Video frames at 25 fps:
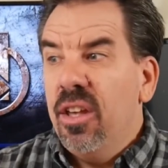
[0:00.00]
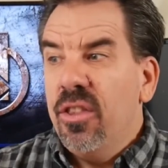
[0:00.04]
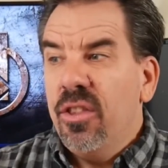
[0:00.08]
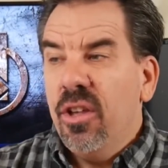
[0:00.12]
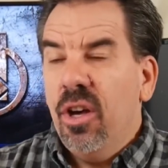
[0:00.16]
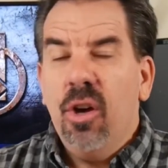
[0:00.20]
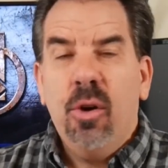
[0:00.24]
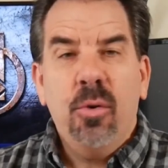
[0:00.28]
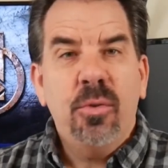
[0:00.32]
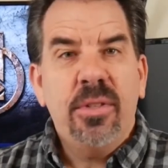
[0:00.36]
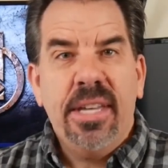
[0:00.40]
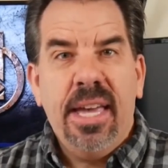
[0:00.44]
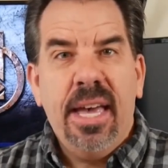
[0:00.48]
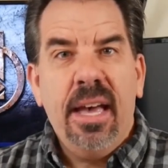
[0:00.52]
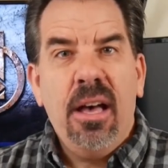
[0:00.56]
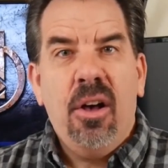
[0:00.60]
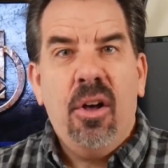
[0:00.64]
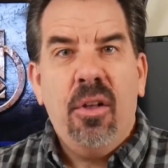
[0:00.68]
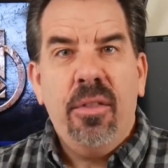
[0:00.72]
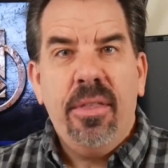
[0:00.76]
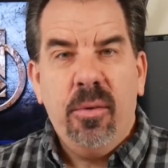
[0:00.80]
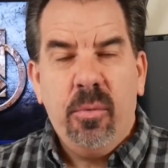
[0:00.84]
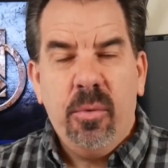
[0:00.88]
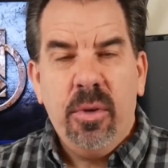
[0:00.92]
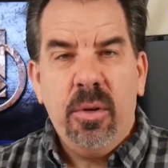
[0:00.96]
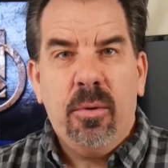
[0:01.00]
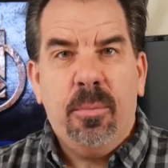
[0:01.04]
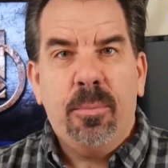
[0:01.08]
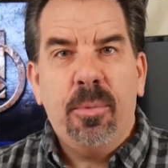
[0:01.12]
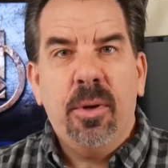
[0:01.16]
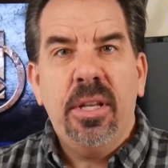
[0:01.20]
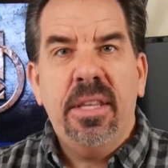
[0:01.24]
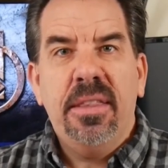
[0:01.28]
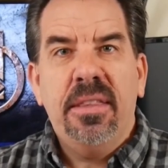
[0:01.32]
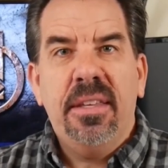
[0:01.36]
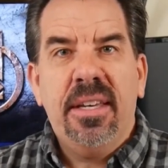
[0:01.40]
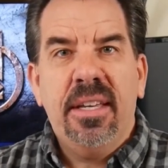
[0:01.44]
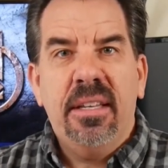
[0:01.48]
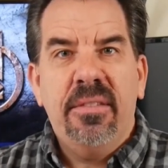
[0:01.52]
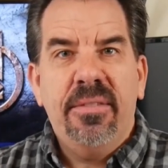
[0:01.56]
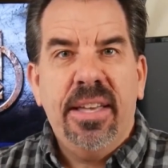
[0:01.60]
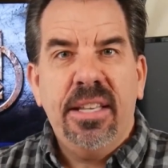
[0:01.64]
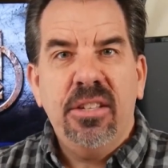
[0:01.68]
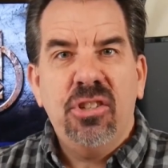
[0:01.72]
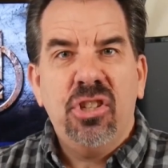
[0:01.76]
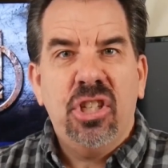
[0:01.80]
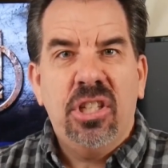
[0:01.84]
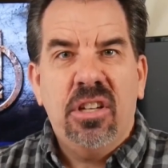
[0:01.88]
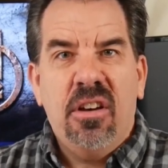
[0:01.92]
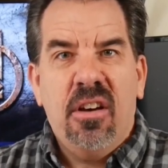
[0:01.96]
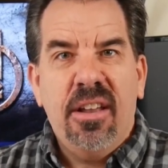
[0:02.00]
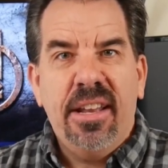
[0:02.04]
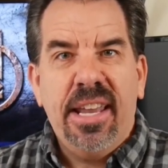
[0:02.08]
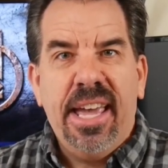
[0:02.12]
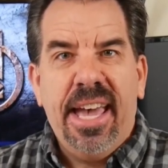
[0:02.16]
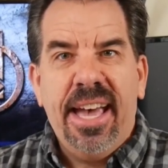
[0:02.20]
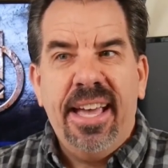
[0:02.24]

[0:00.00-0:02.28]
The hotel that we were putting the convention on